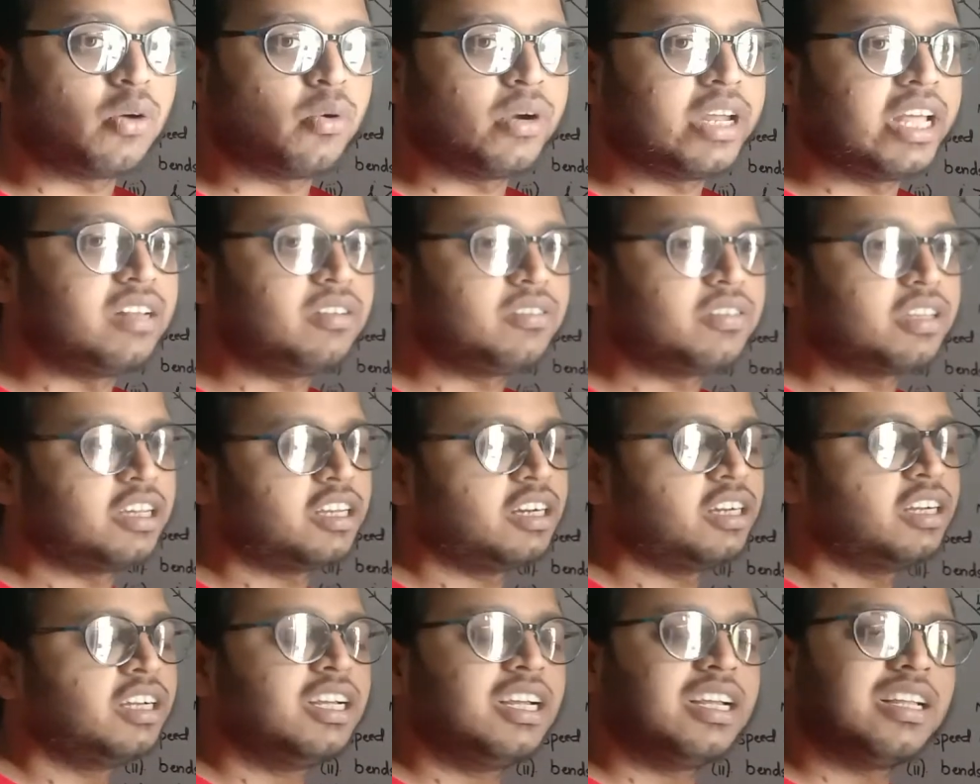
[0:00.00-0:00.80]
to
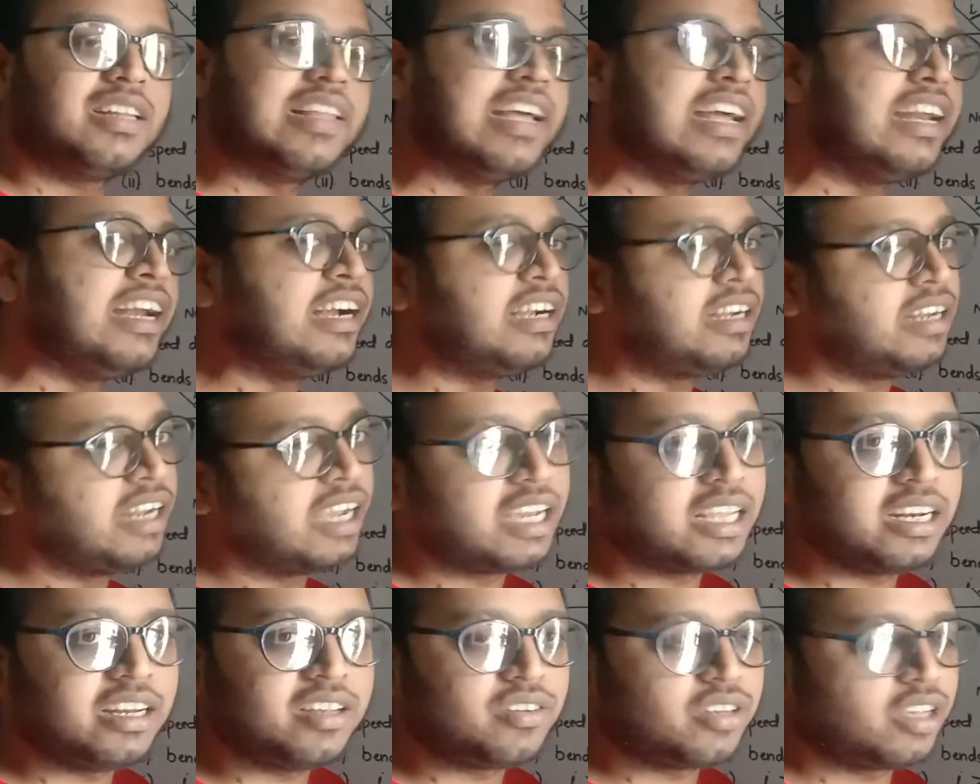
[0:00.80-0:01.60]
denser, then it
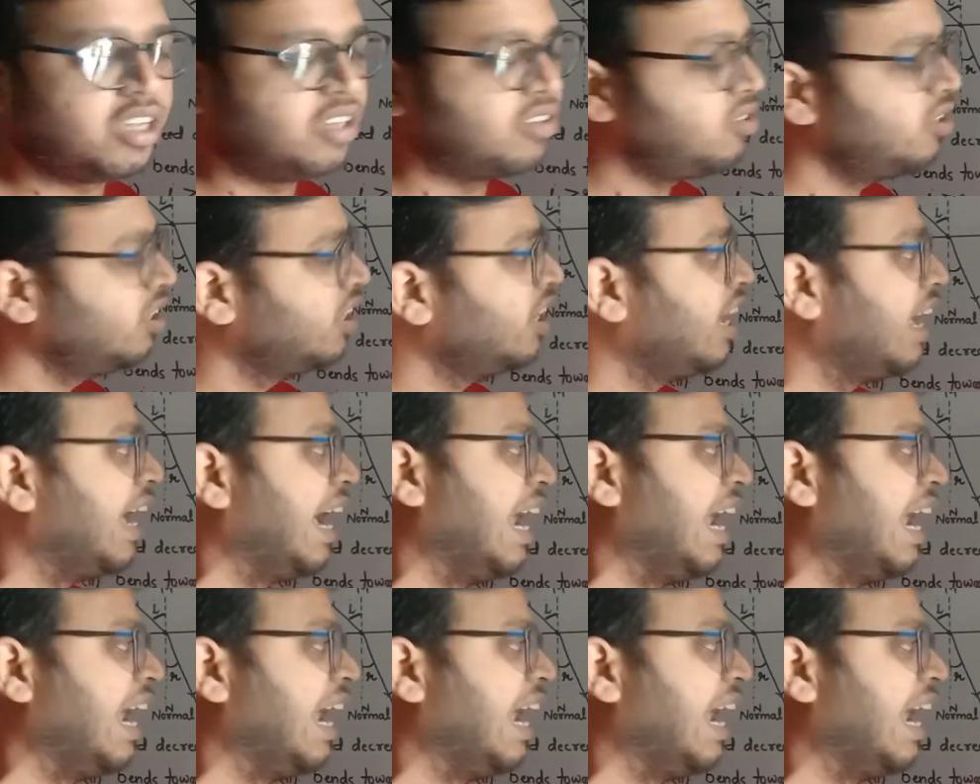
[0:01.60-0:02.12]
decreases,